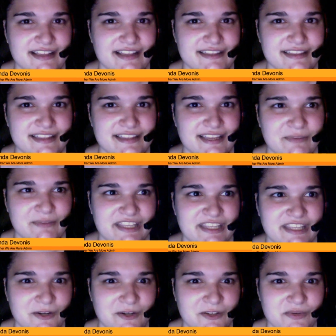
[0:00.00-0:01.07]
Then when
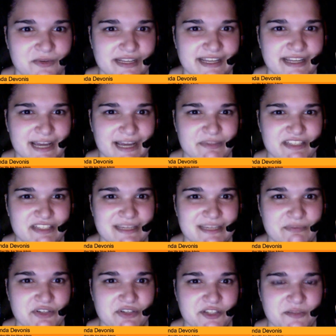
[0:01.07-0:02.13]
the earthquake happens, he
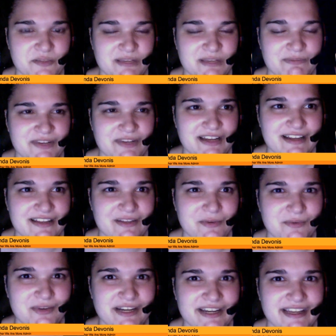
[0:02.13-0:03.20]
pushes people out of the
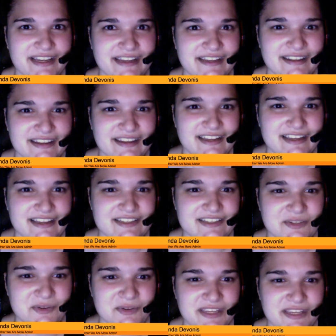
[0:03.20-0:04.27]
way
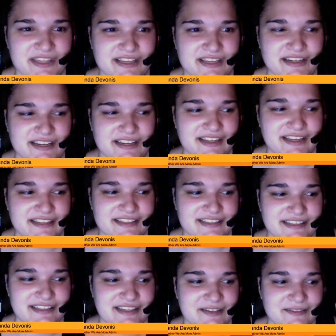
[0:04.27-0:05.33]
so he could. It's
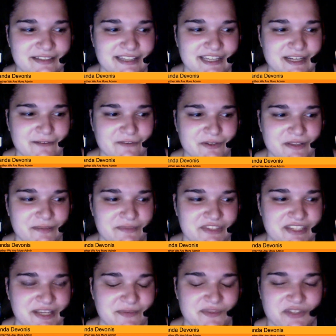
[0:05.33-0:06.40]
like they only care for
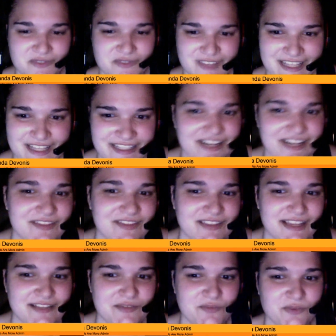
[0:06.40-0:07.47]
themselves. So that's
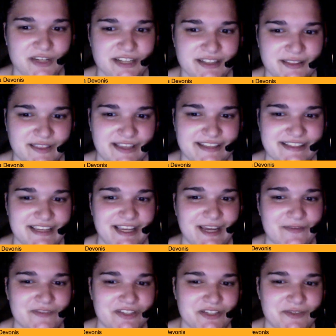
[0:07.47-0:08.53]
one of the things I
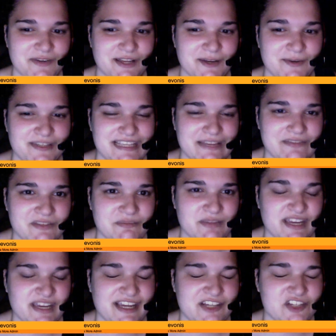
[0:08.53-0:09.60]
have to do. I always have to
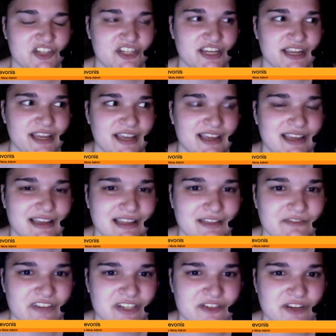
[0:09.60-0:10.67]
bash
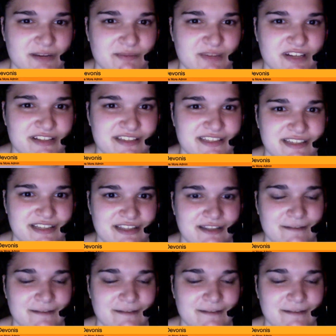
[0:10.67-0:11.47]
Victor and Monty.